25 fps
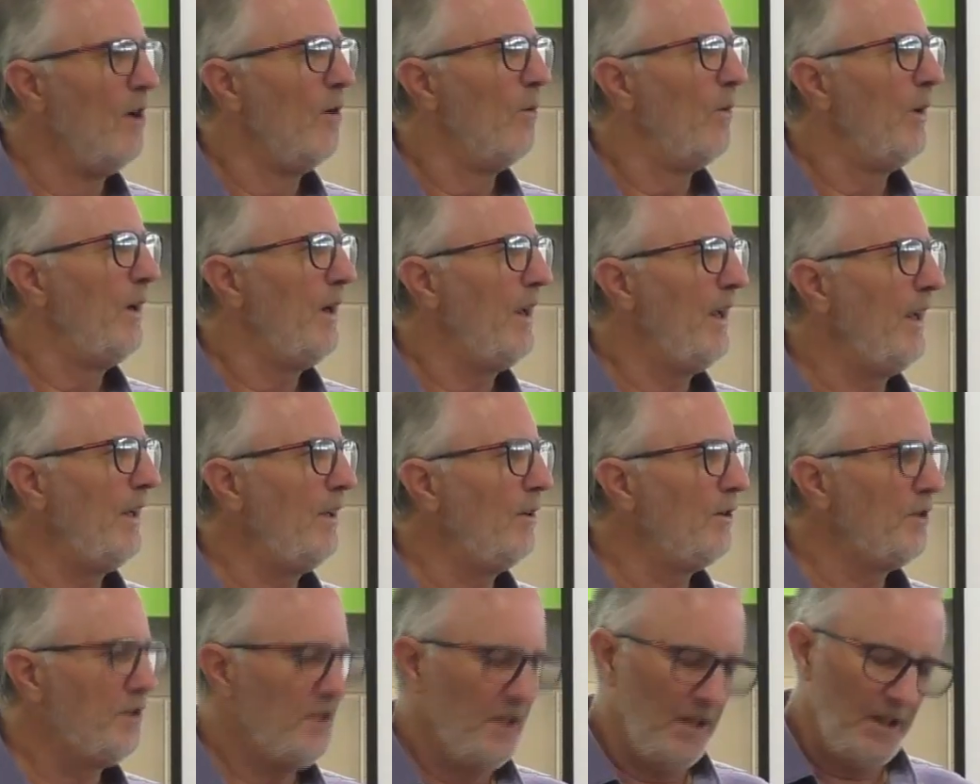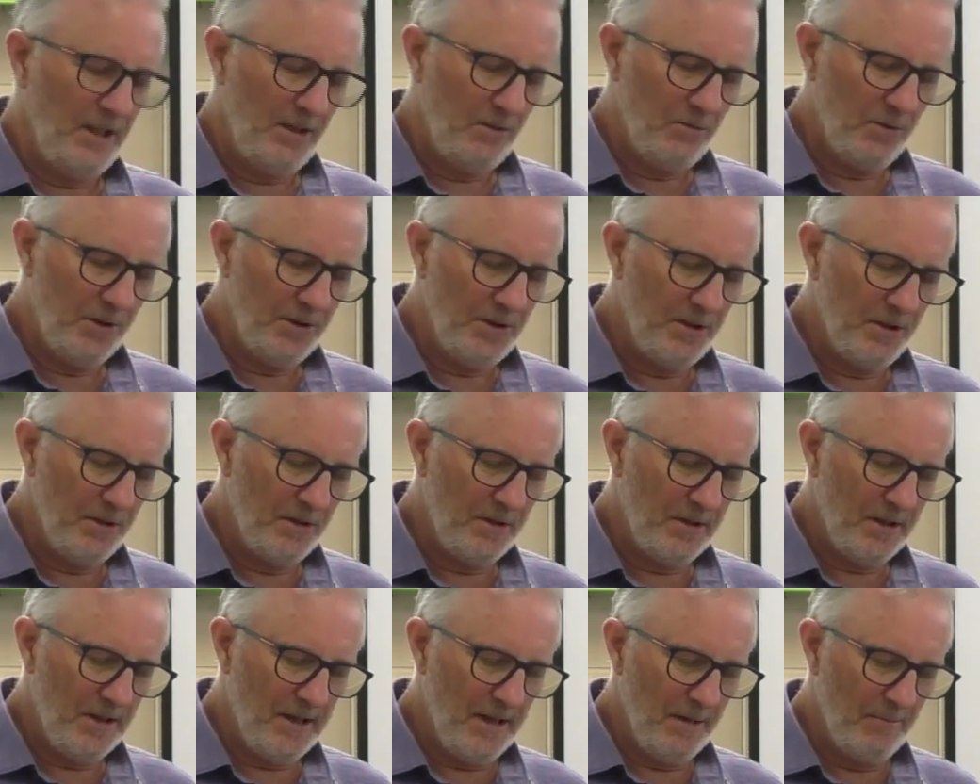When he or she wishes
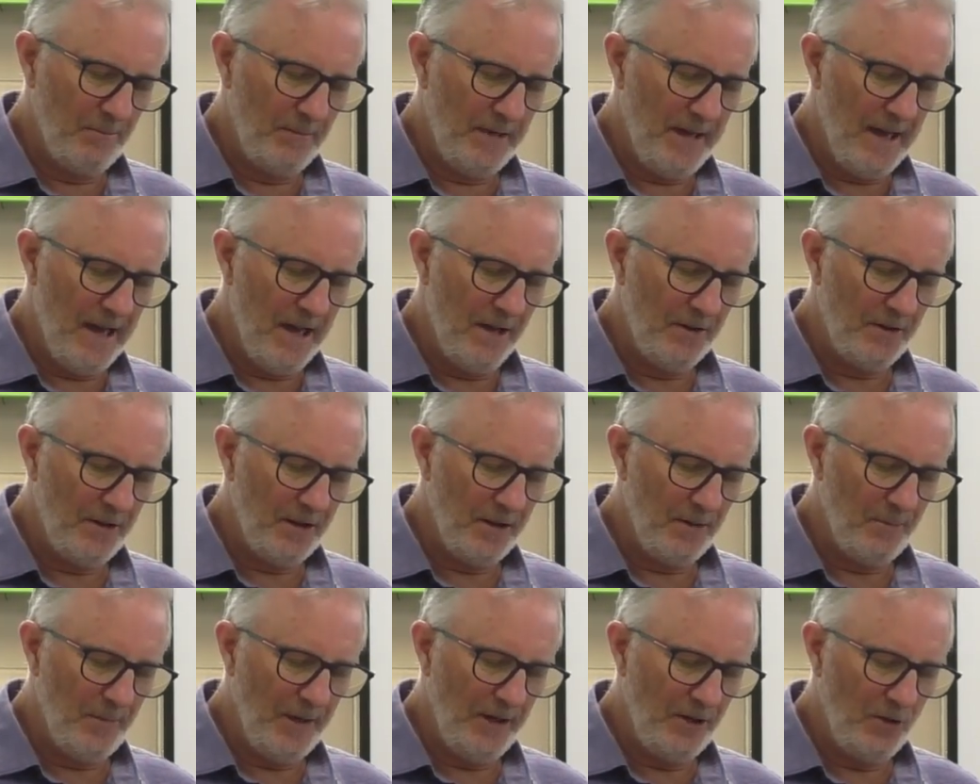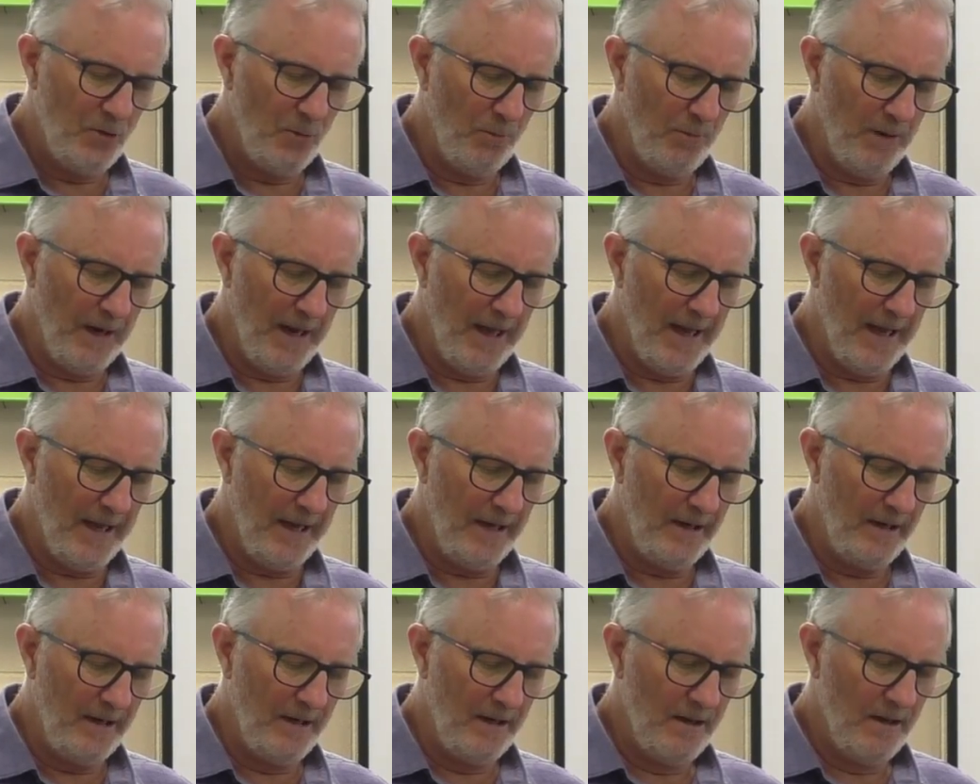to come down to the mental
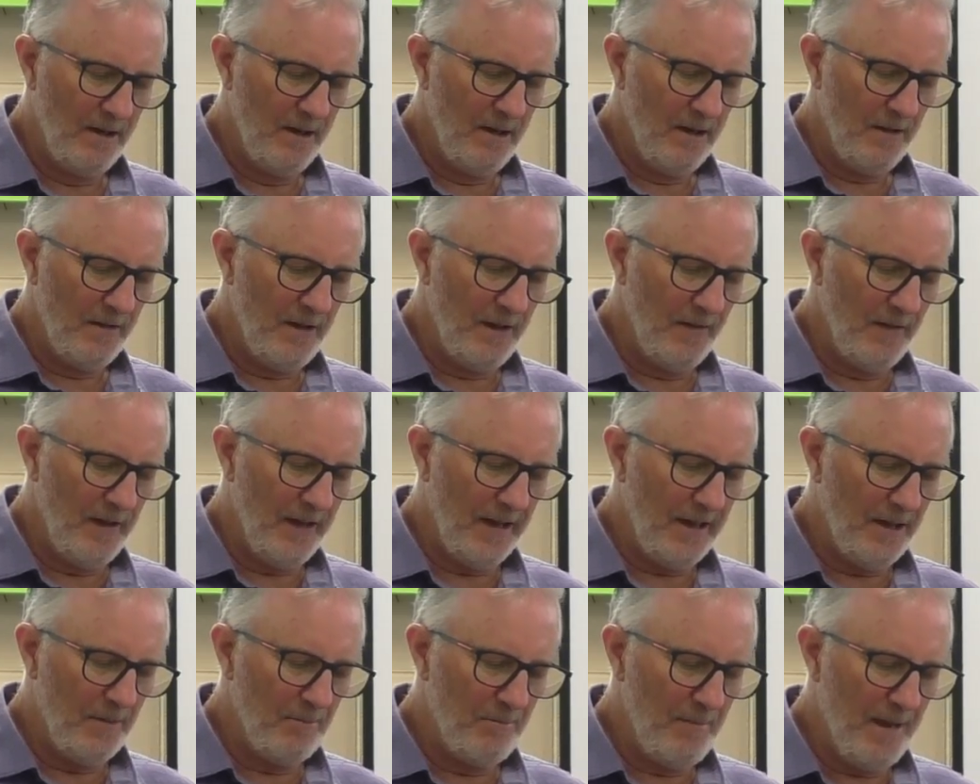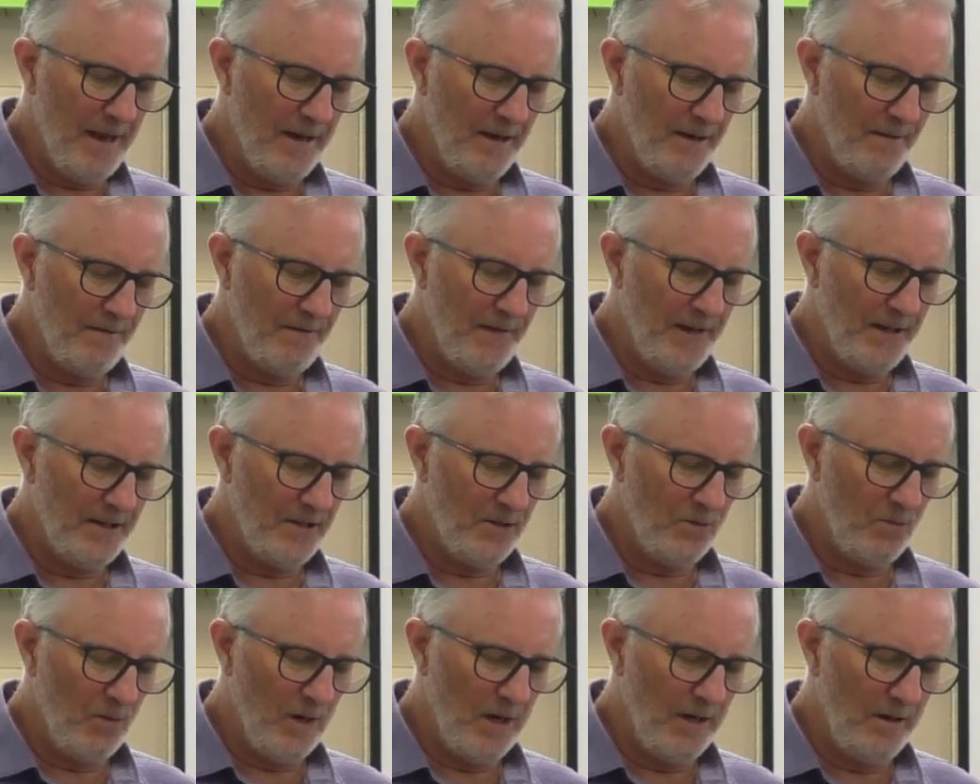plane, then they can
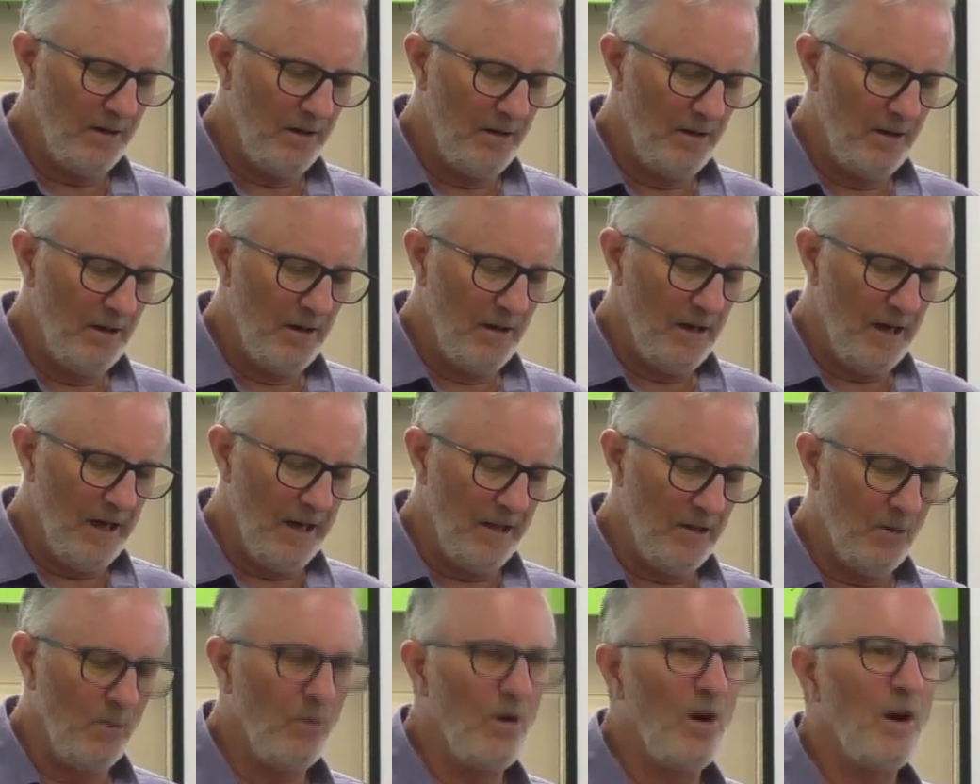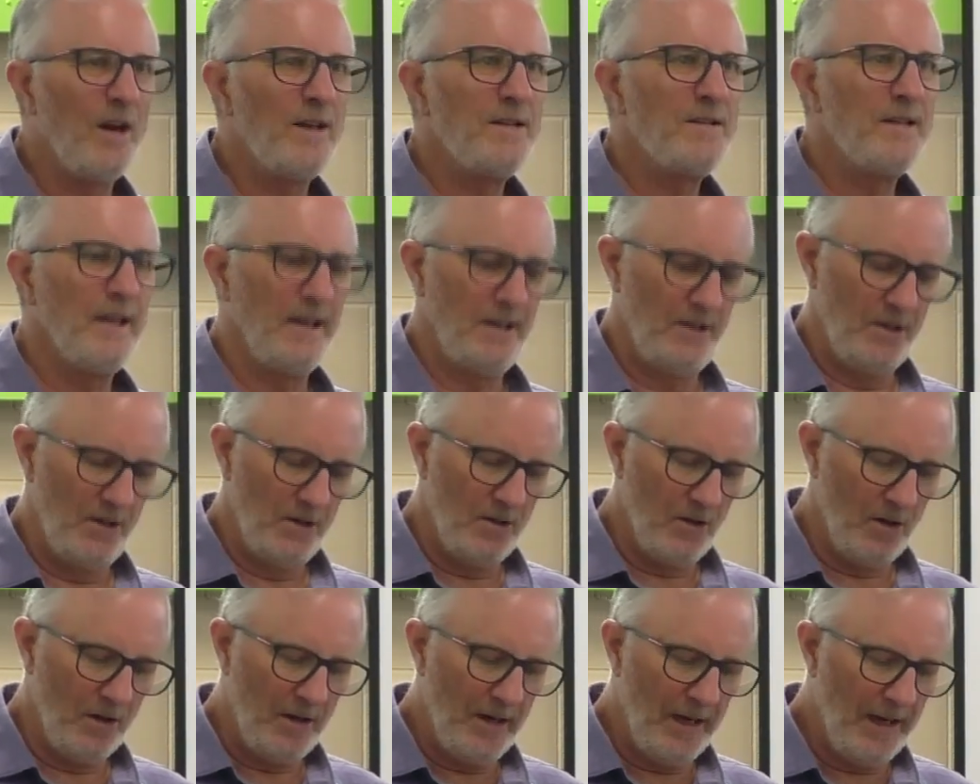manifest one, otherwise they do
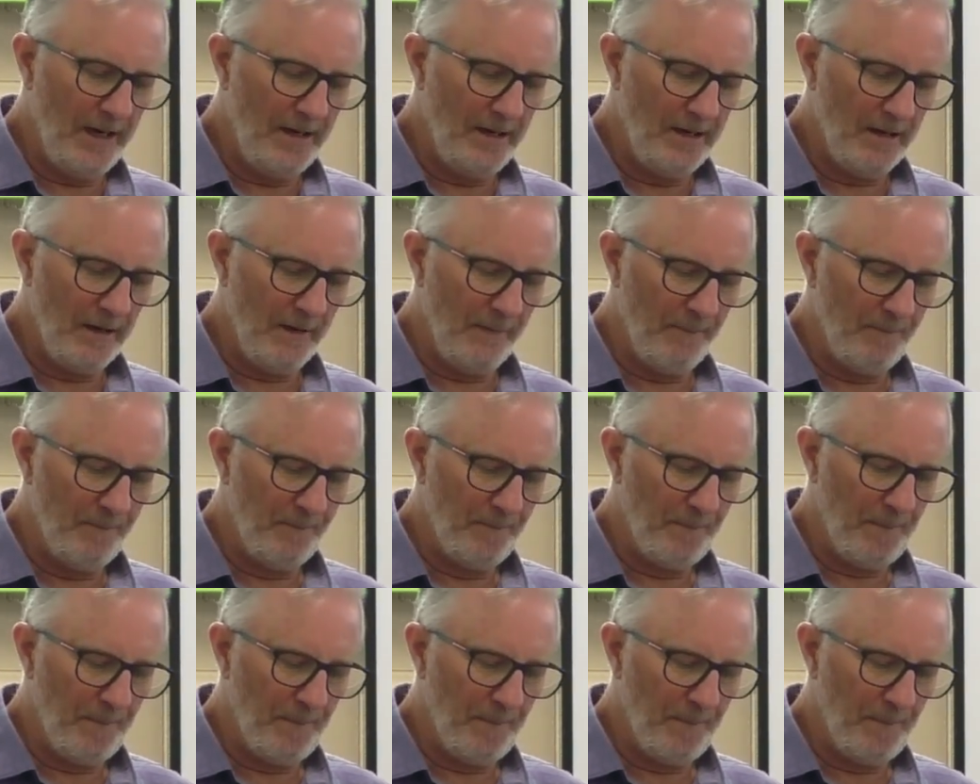not need it.